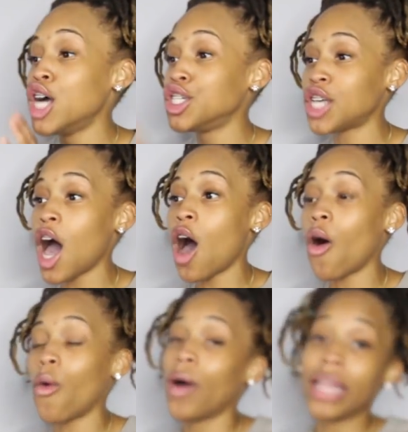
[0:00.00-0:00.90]

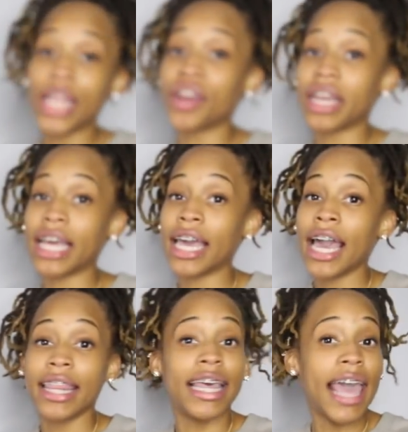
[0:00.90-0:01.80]
So, literally,
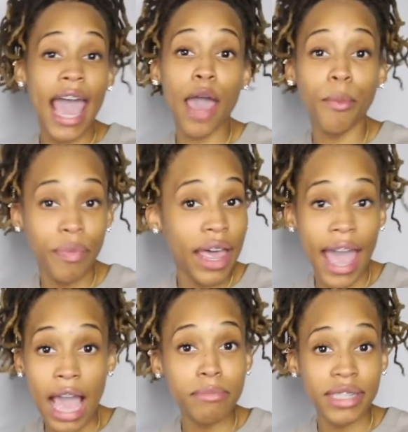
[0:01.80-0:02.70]
the game, the
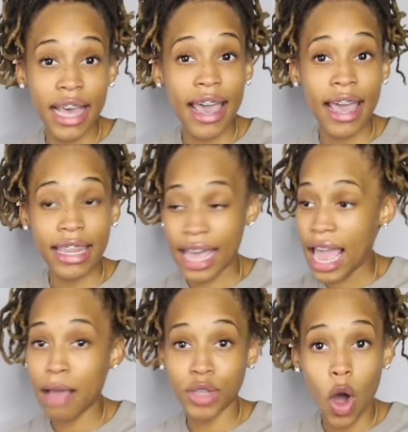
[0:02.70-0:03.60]
game said, the
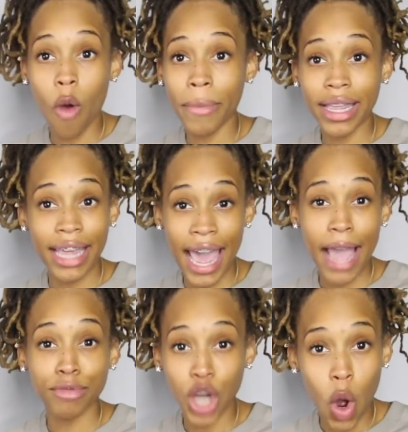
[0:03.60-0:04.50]
game told me, the
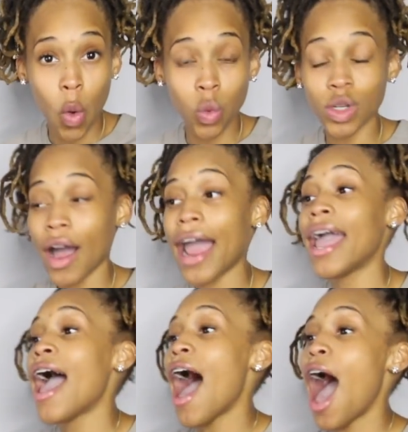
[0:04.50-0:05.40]
game chose,
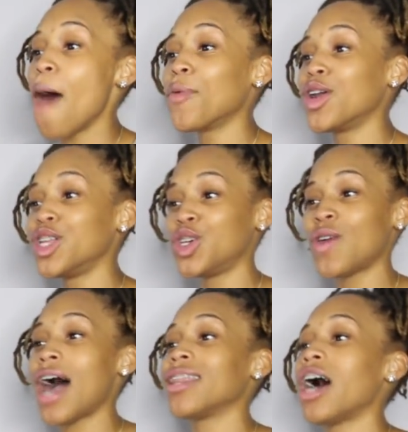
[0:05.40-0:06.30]
alright? I'm gonna do
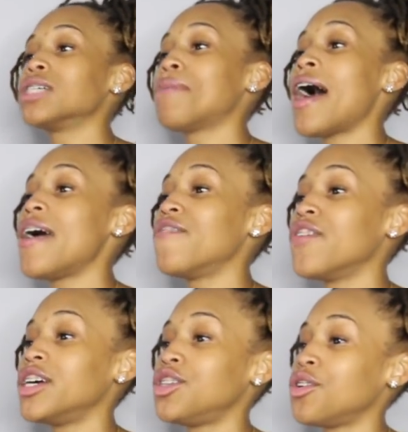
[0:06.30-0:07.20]
I lost my
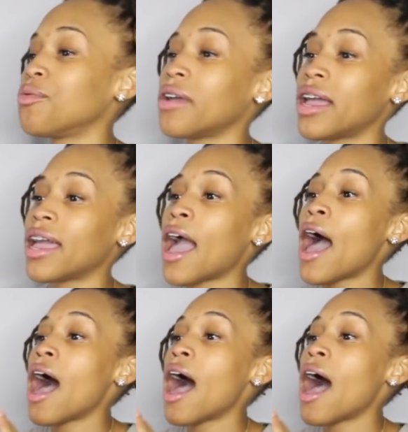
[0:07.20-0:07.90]
anniversary ring.